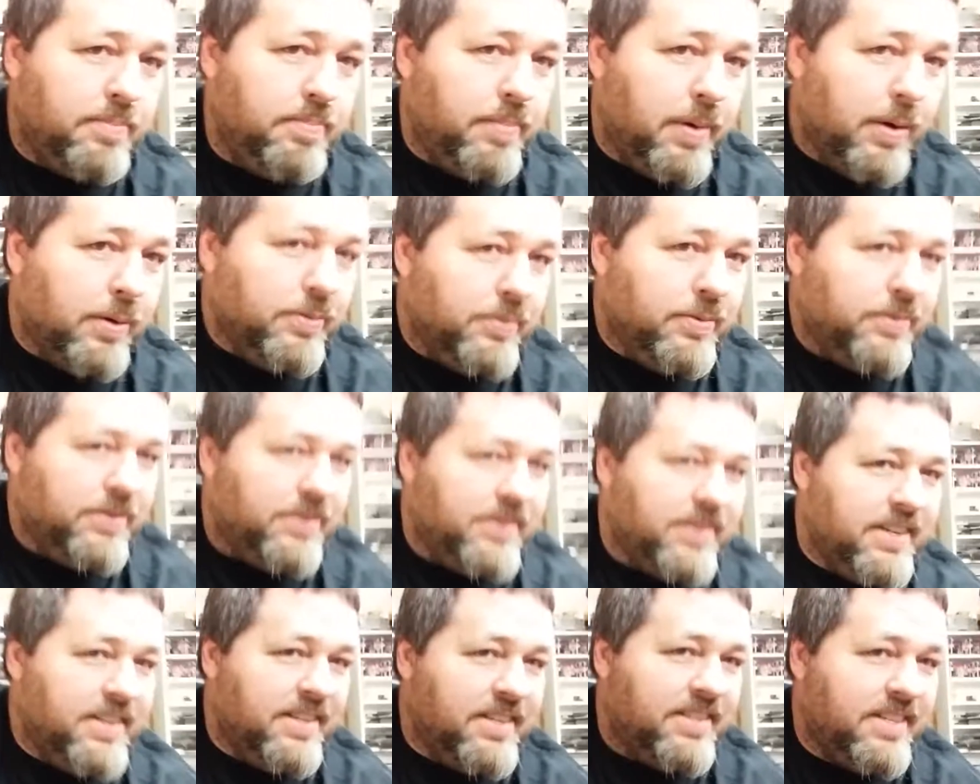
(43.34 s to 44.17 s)
both
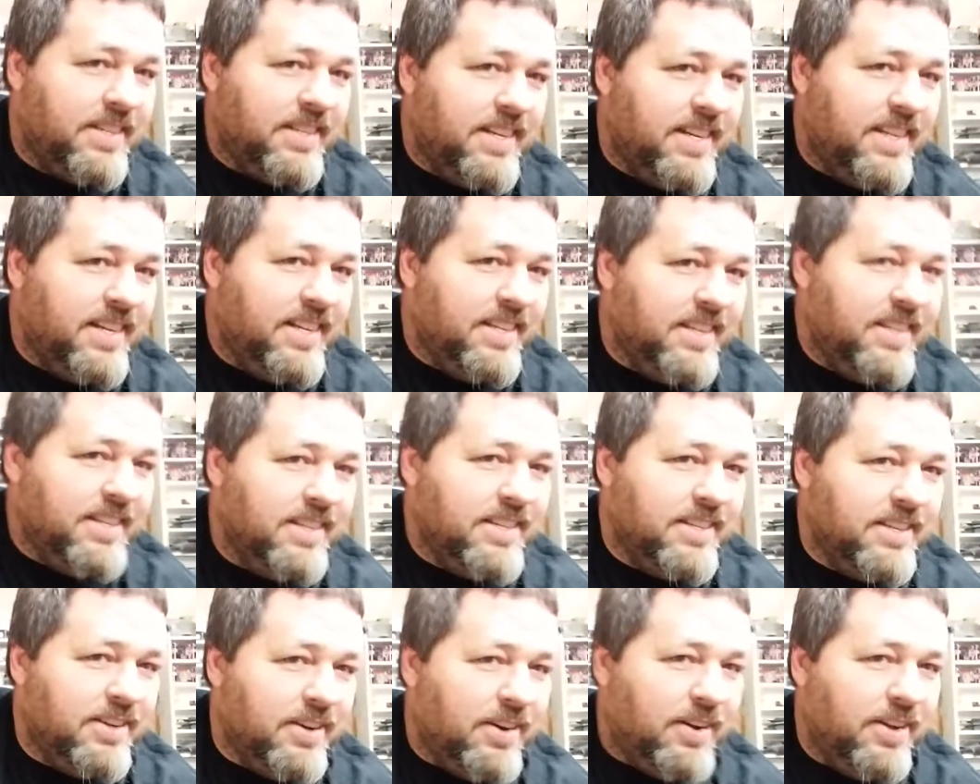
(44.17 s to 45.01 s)
since then
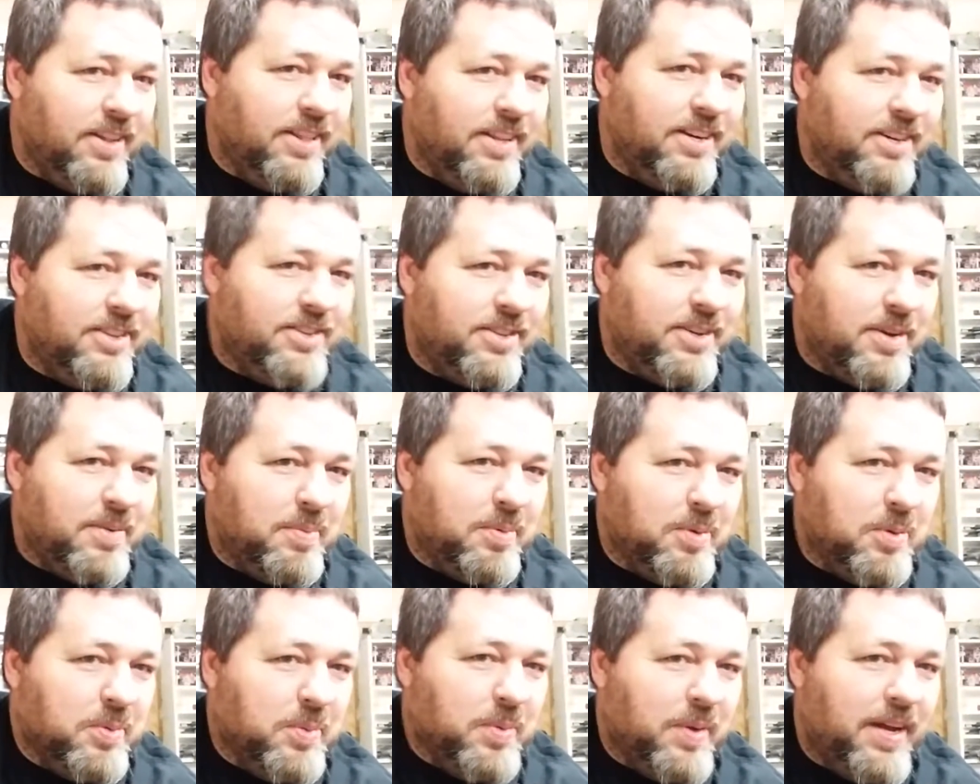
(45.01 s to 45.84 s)
gone their
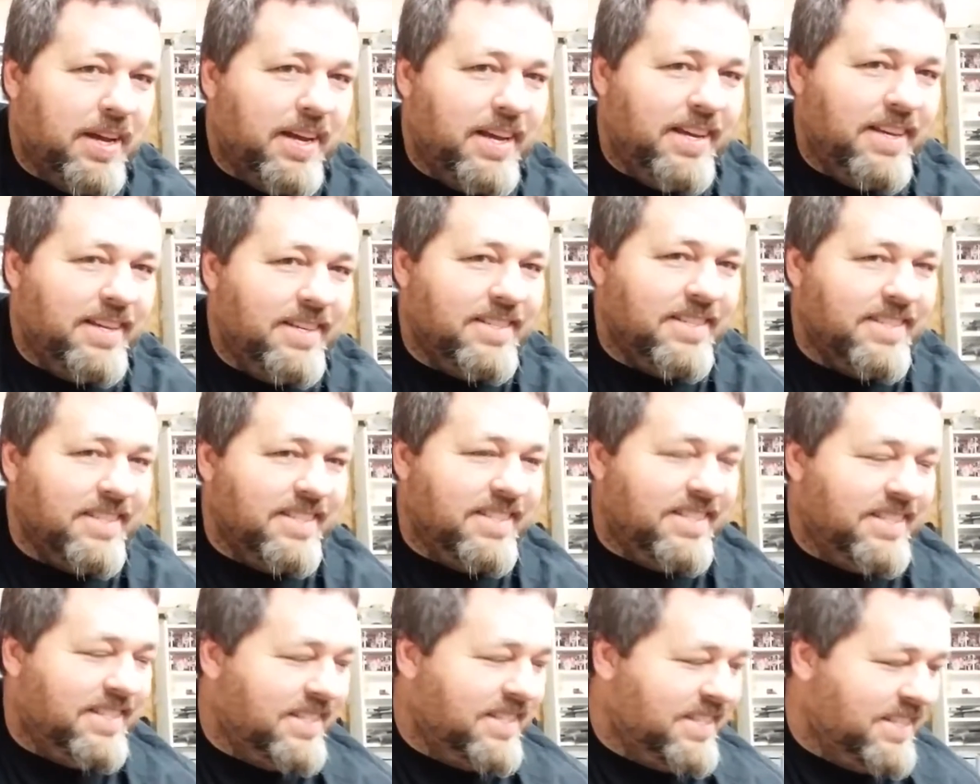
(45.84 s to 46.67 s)
separate ways and
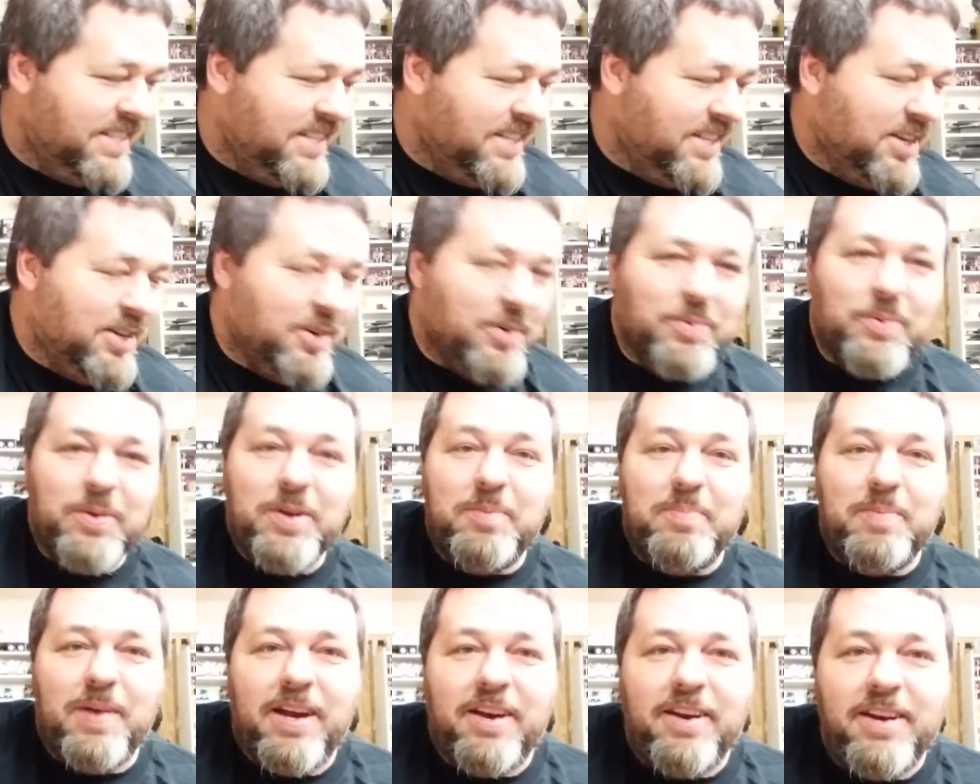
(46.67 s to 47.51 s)

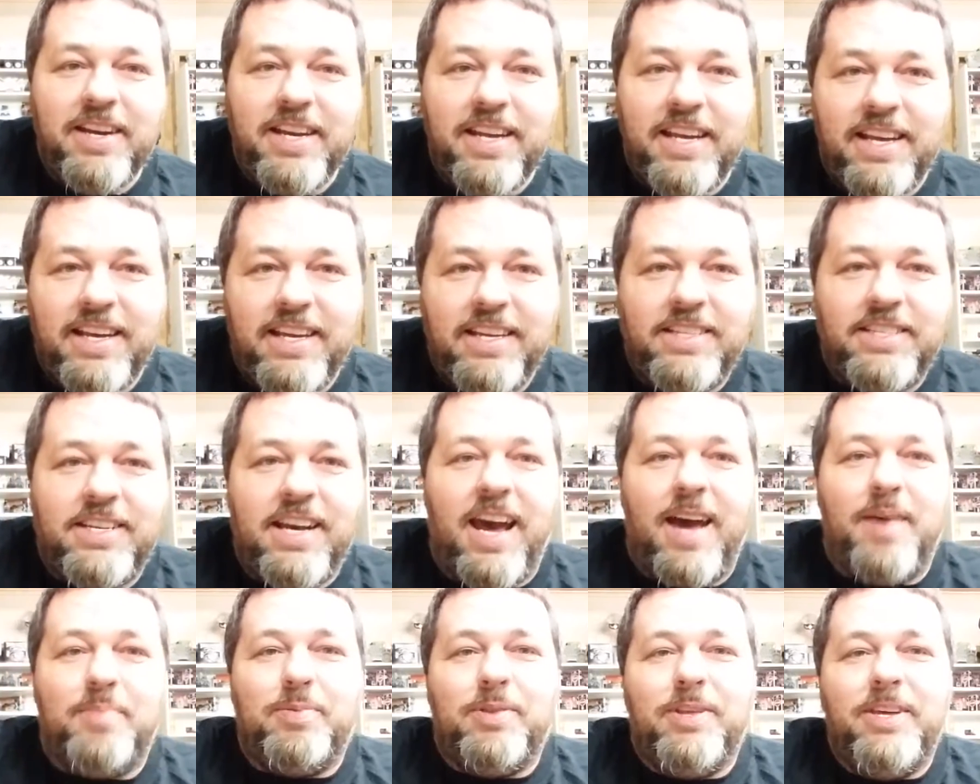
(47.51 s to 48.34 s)
remarried each
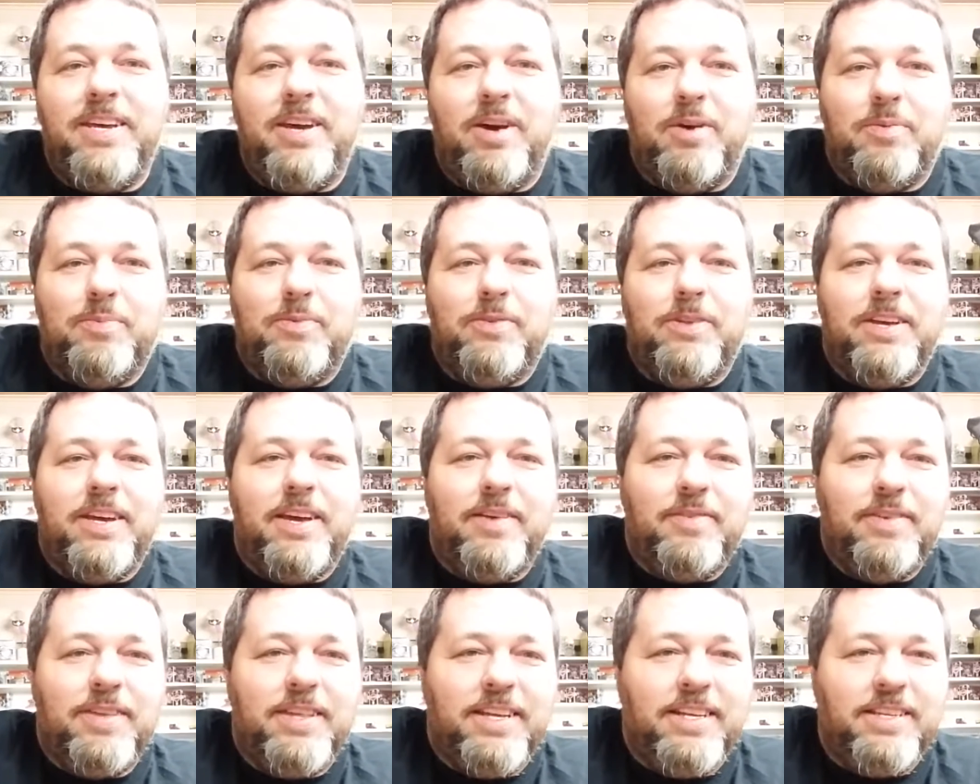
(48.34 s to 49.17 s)
happily. Hopefully
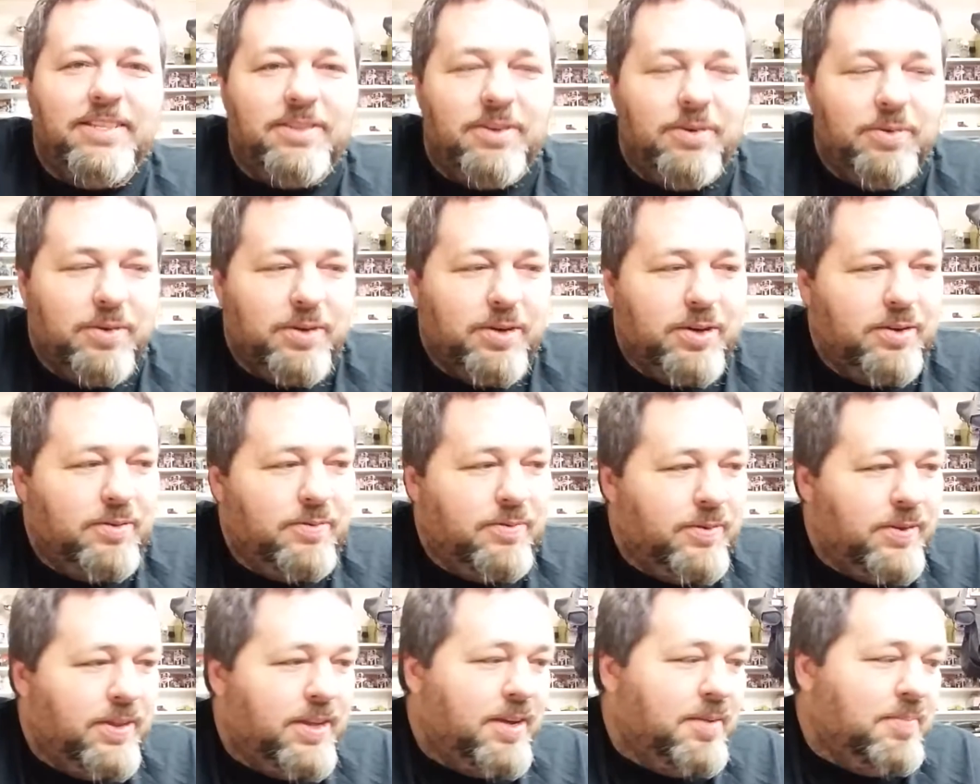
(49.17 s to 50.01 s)
everything's going good
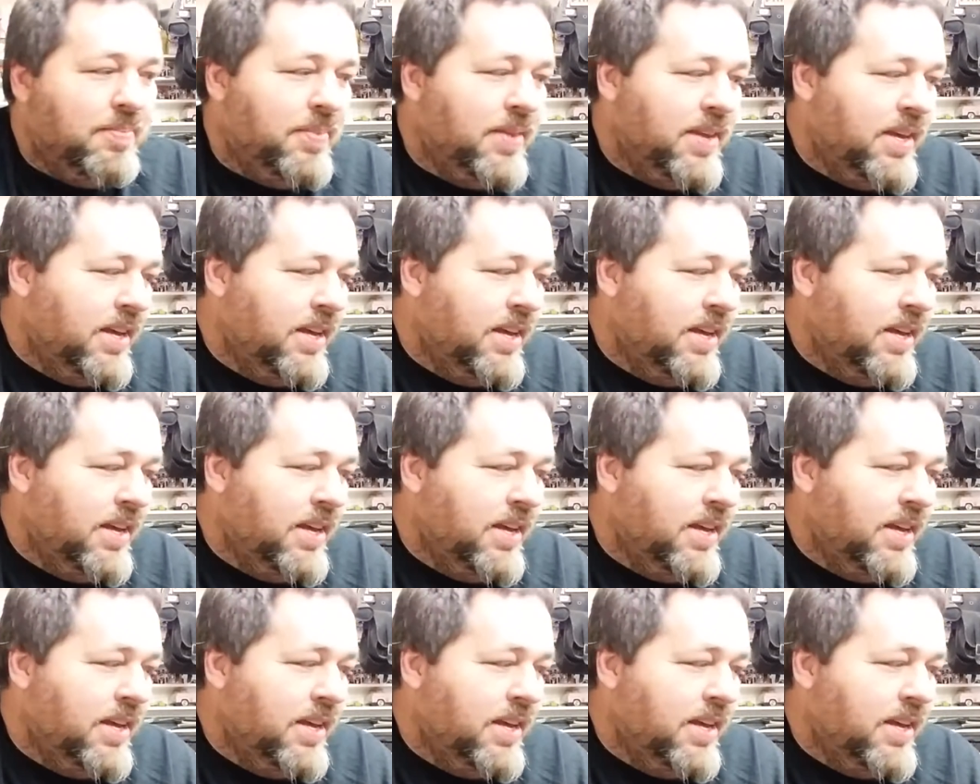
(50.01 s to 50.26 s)
for them.